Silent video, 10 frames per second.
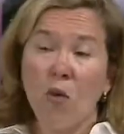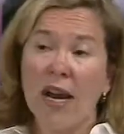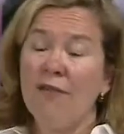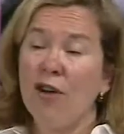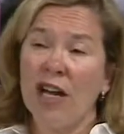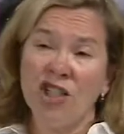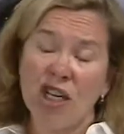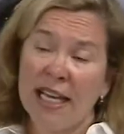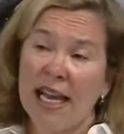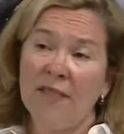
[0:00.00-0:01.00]
Whatever
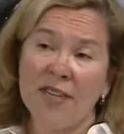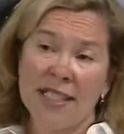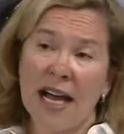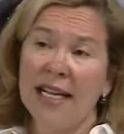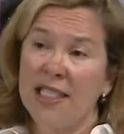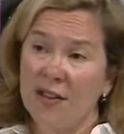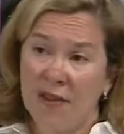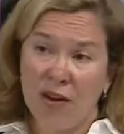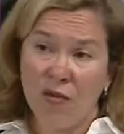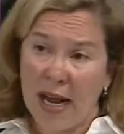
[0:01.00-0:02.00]
LGEF decides to
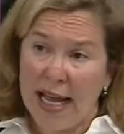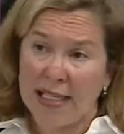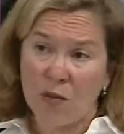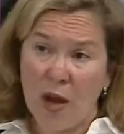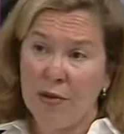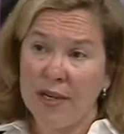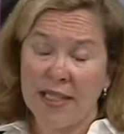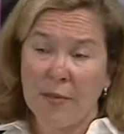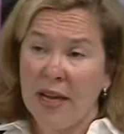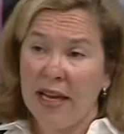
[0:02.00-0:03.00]
fundraise, whether it's
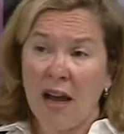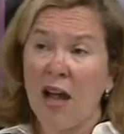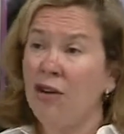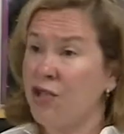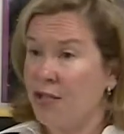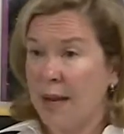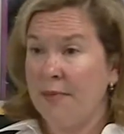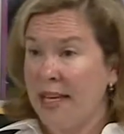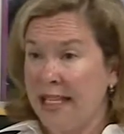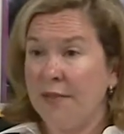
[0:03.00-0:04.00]
$1 million or
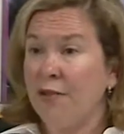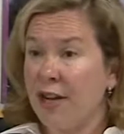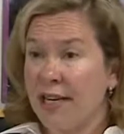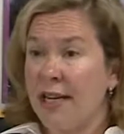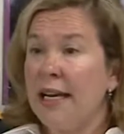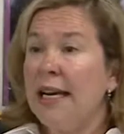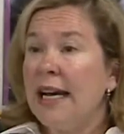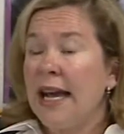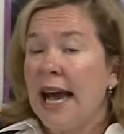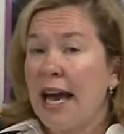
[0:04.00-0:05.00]
something different,
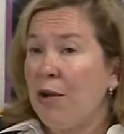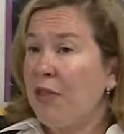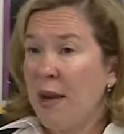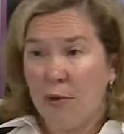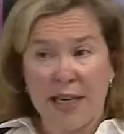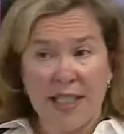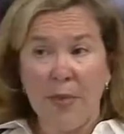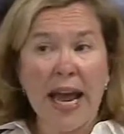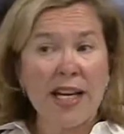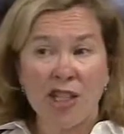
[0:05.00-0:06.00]
I don't think
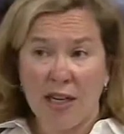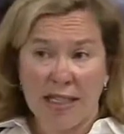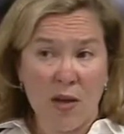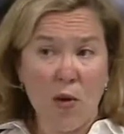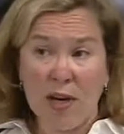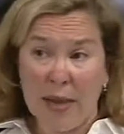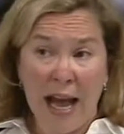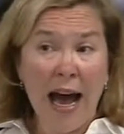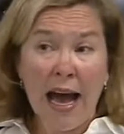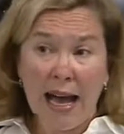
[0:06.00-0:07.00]
participation is going to be
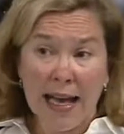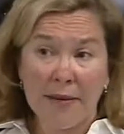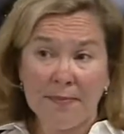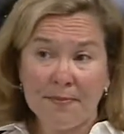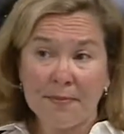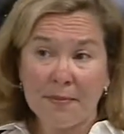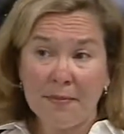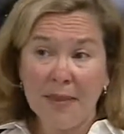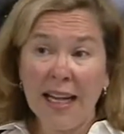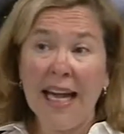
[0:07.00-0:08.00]
high
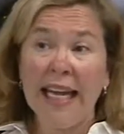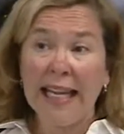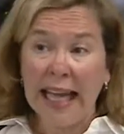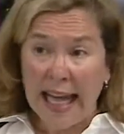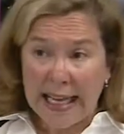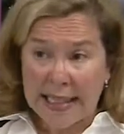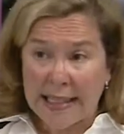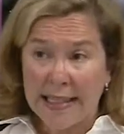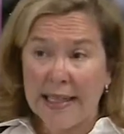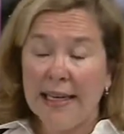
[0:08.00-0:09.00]

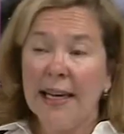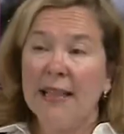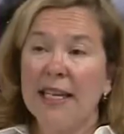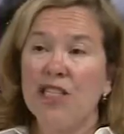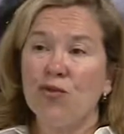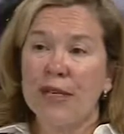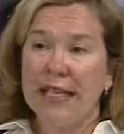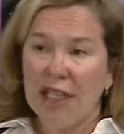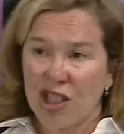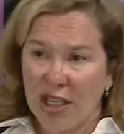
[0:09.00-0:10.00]
unless this
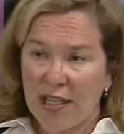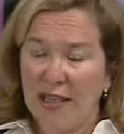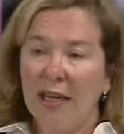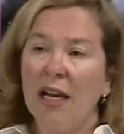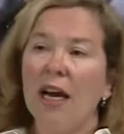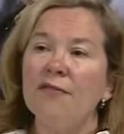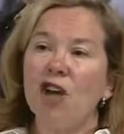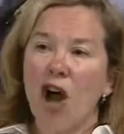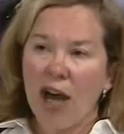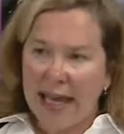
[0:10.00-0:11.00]
tradition of
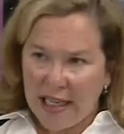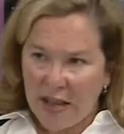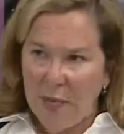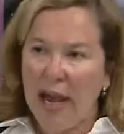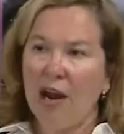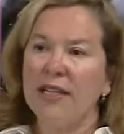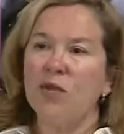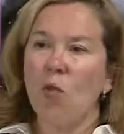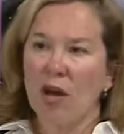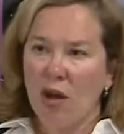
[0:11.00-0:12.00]
talking to the parents
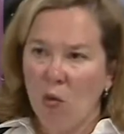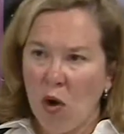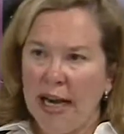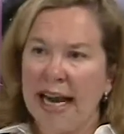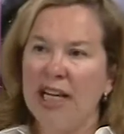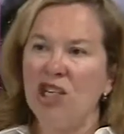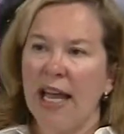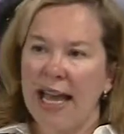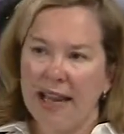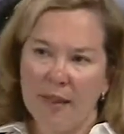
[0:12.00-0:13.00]
one-on-one and
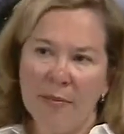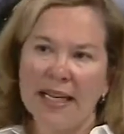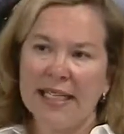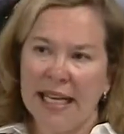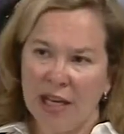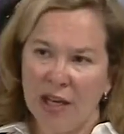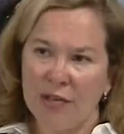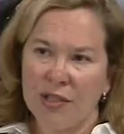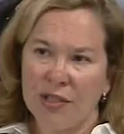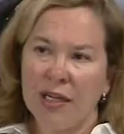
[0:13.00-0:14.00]
educating them
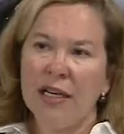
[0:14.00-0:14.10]
continues.